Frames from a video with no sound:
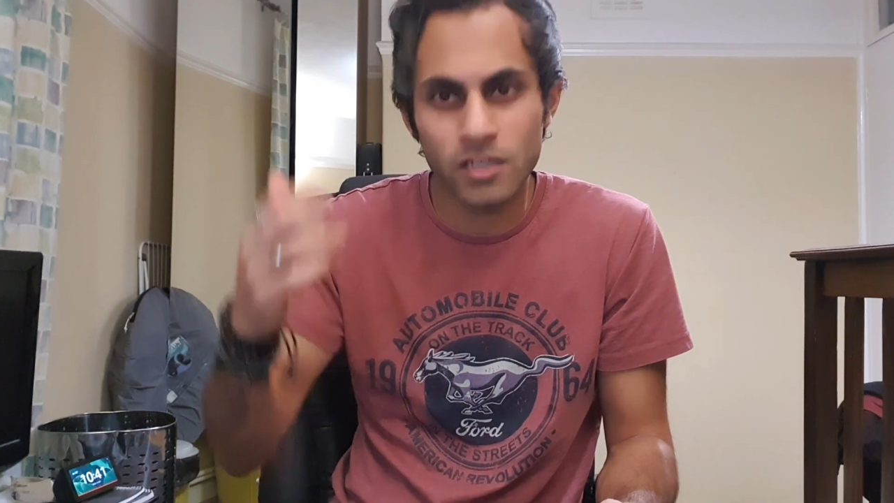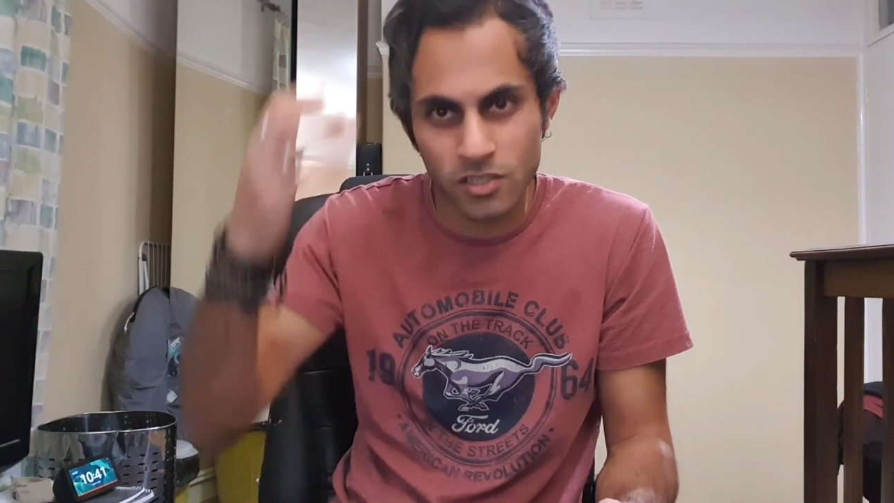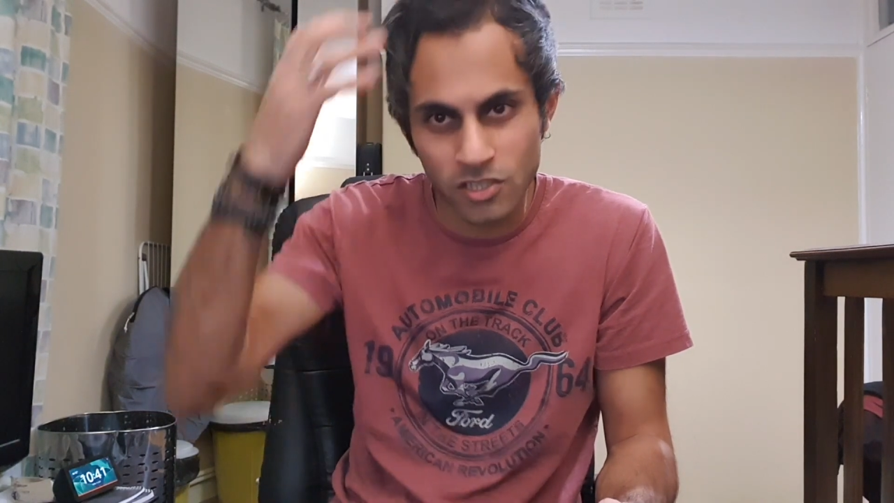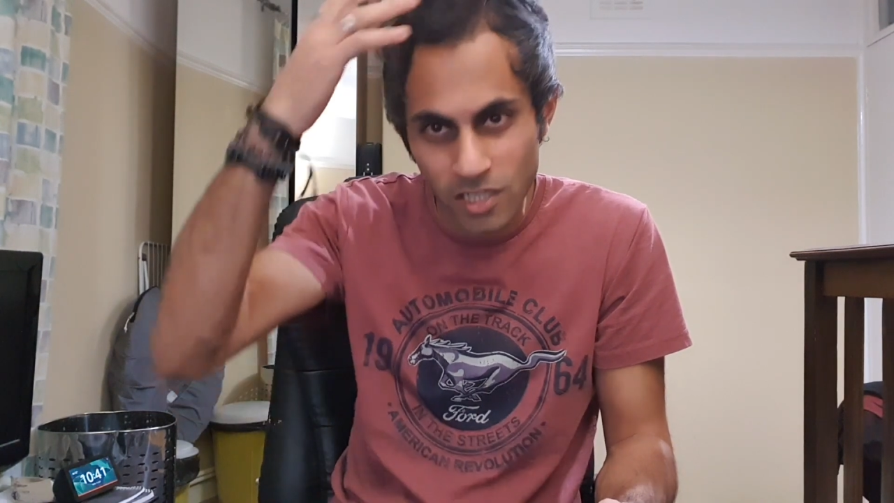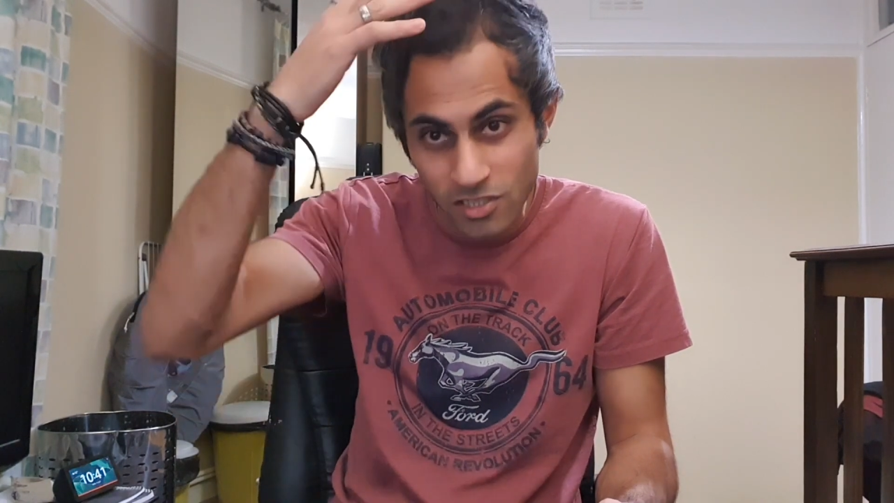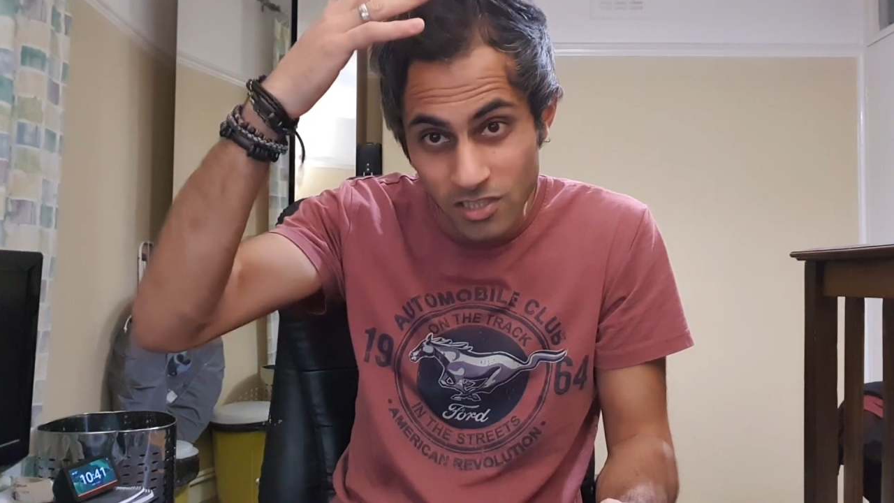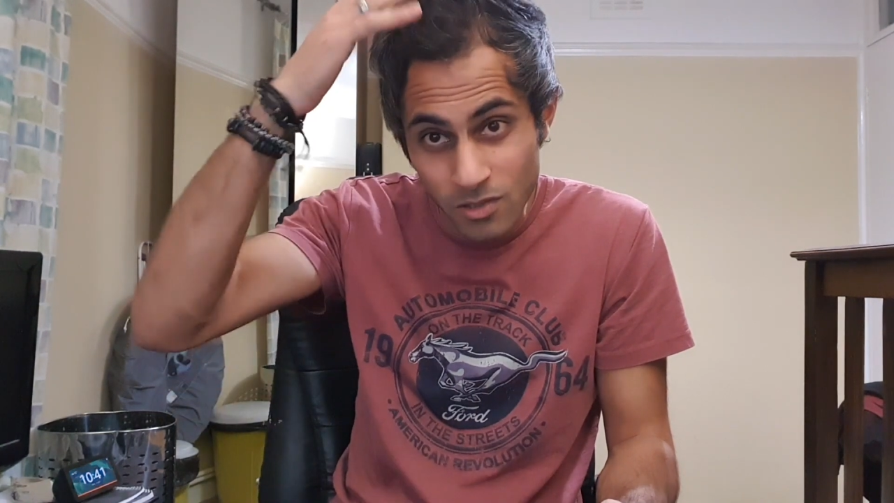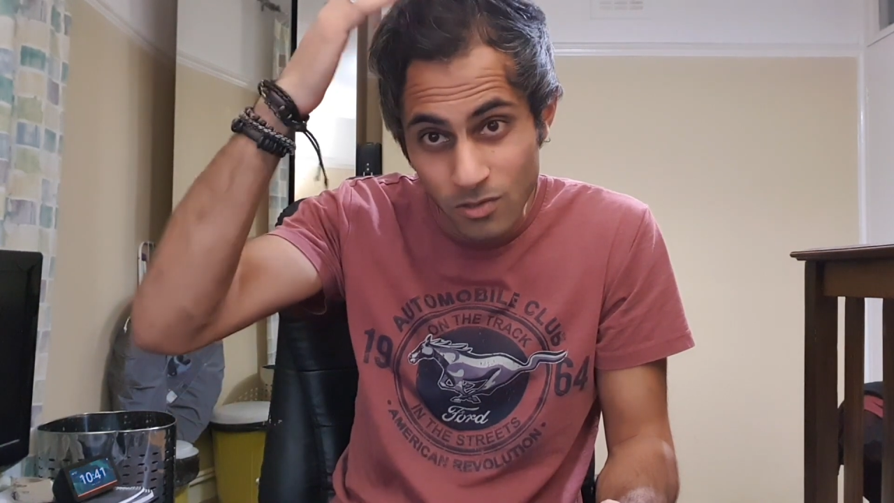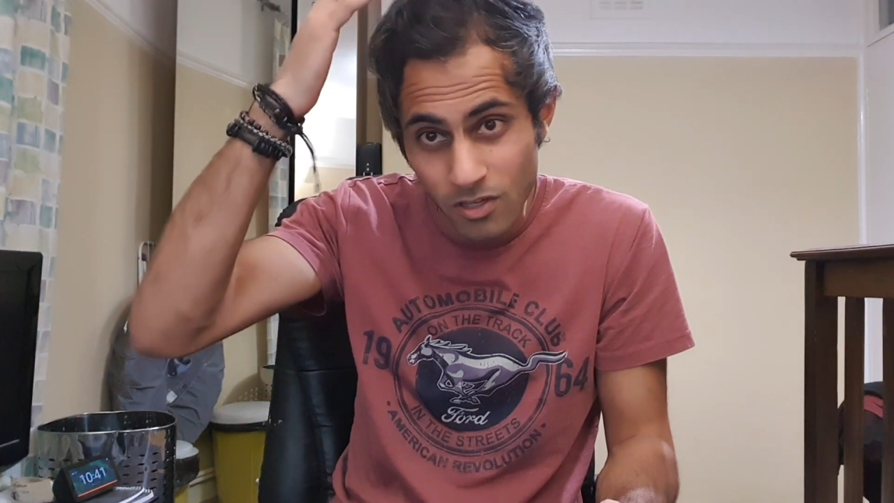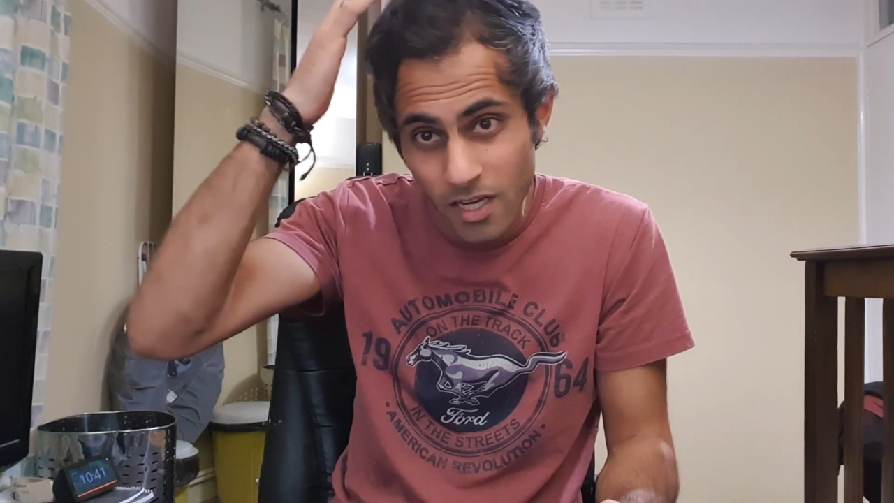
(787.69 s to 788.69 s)
He's still
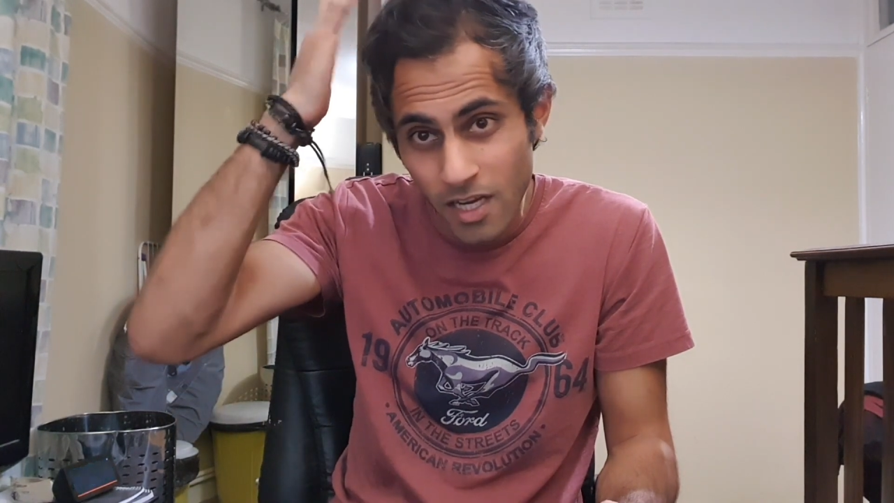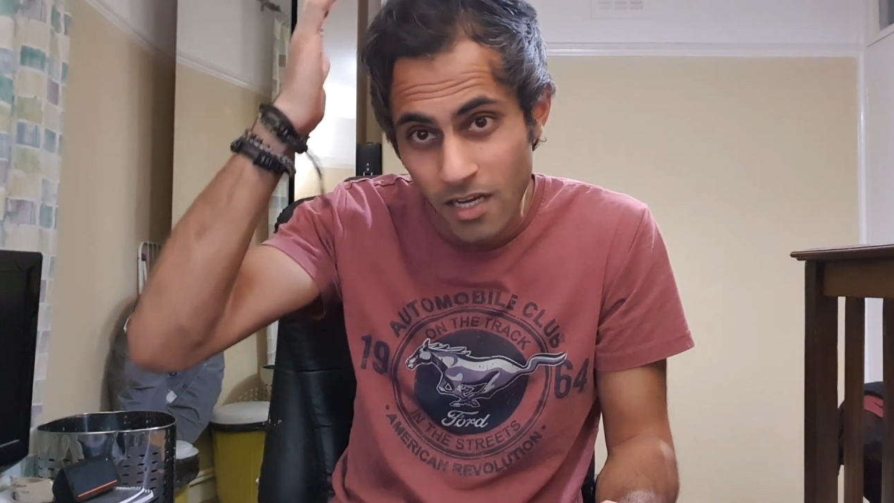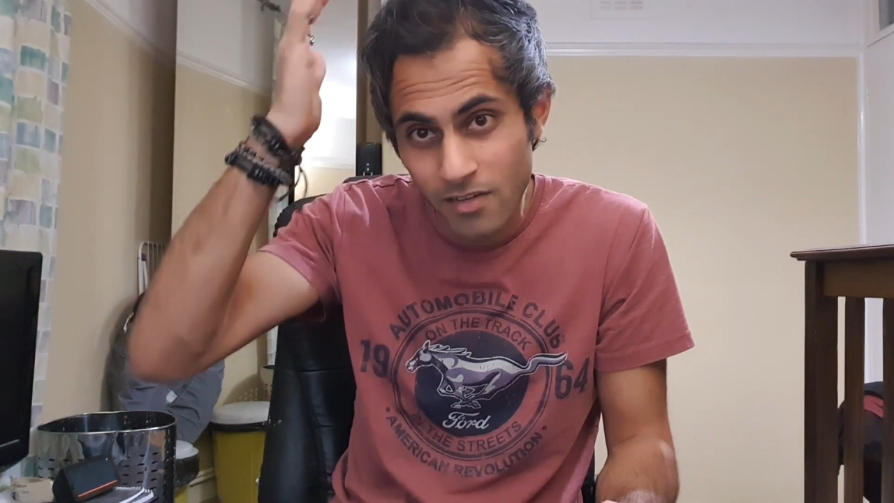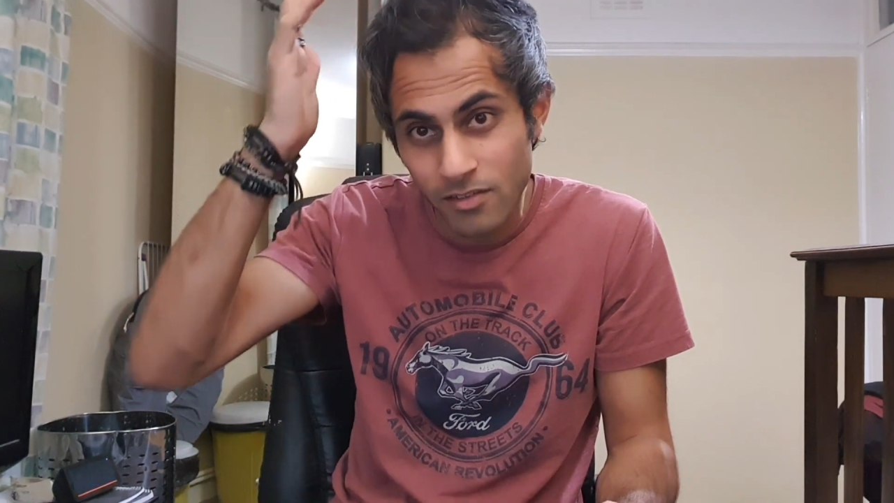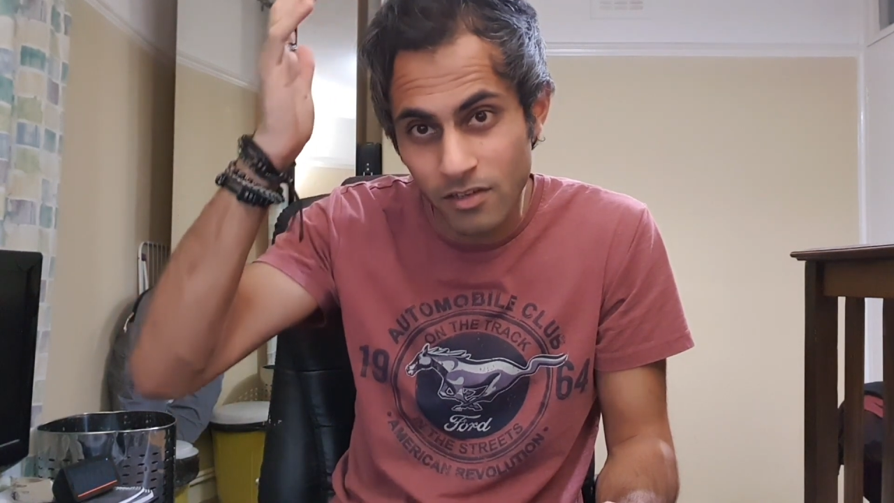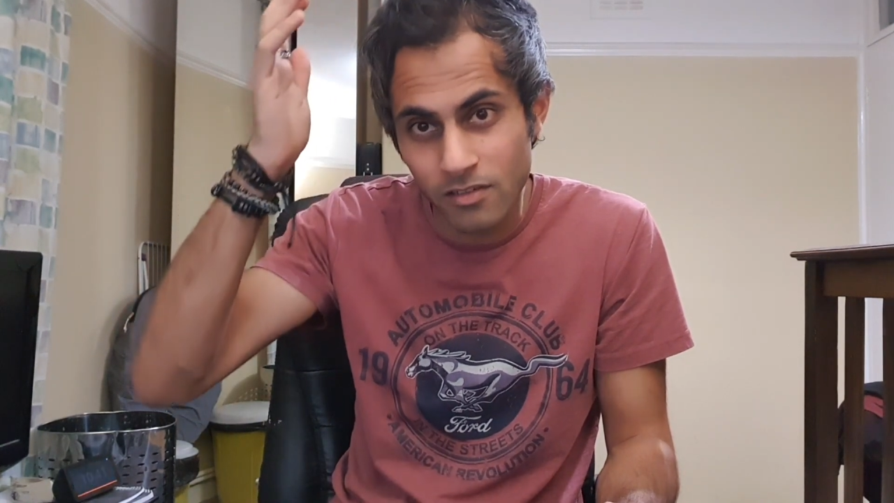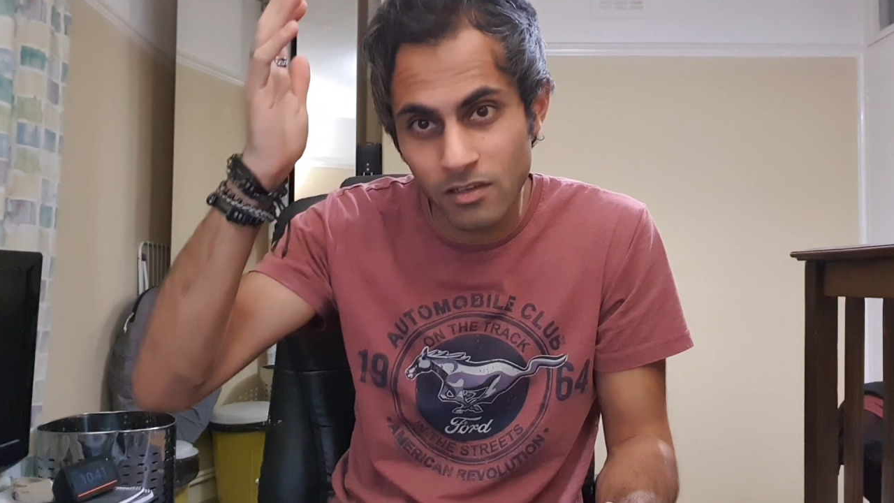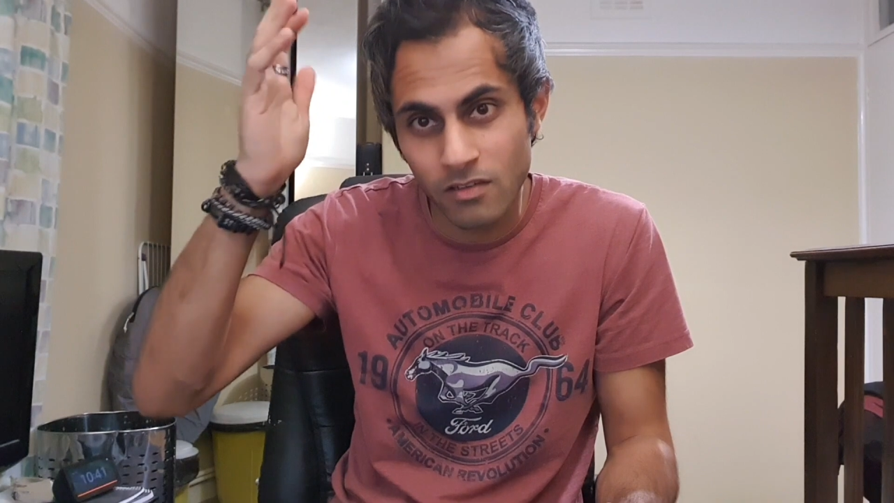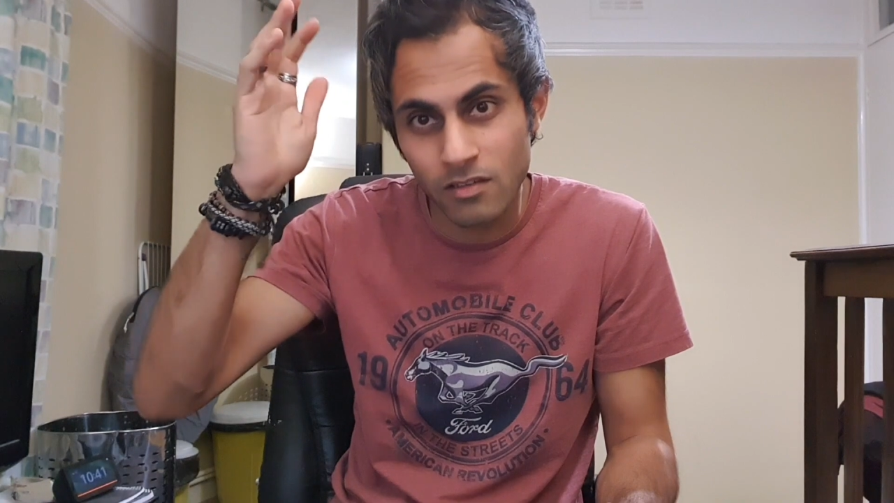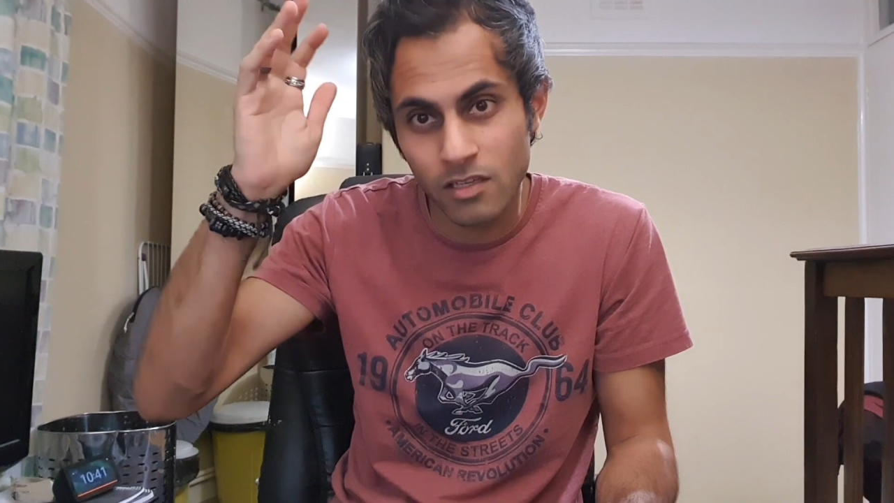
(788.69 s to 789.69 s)
got hair, and he's like
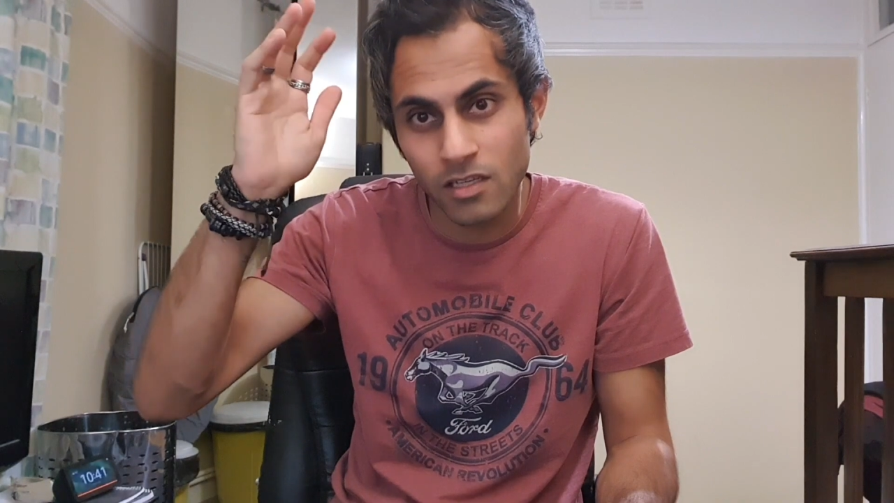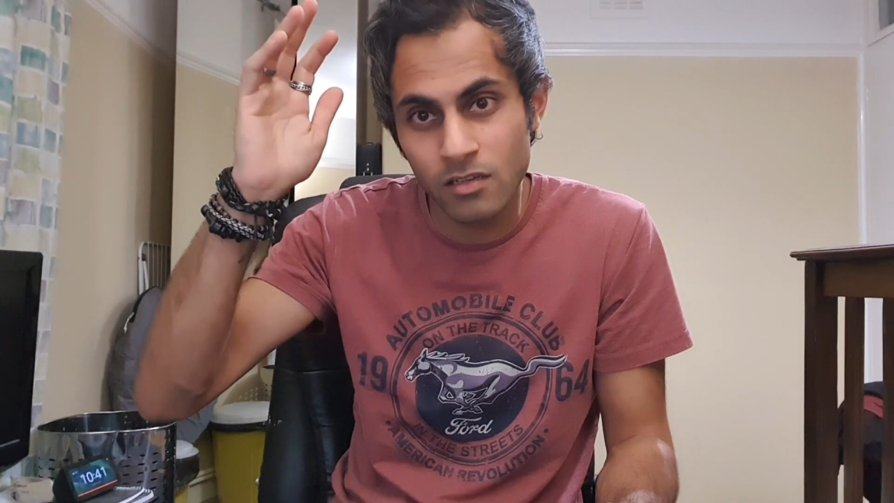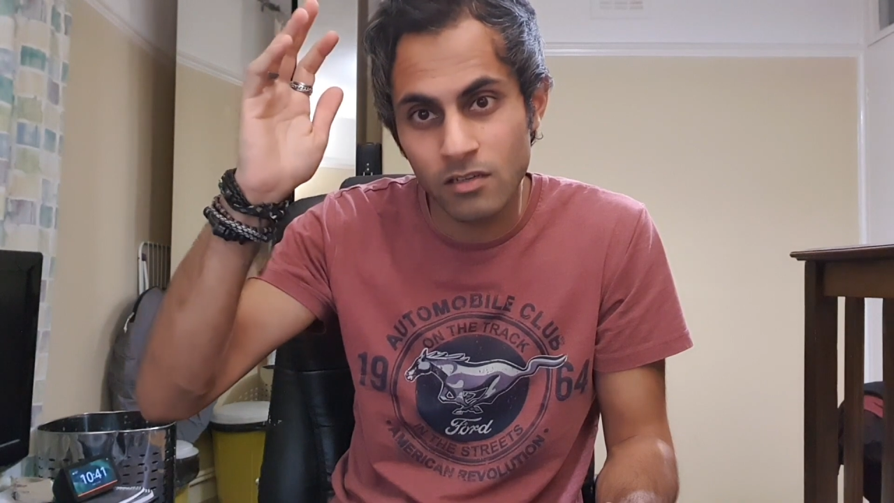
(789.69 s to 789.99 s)
60.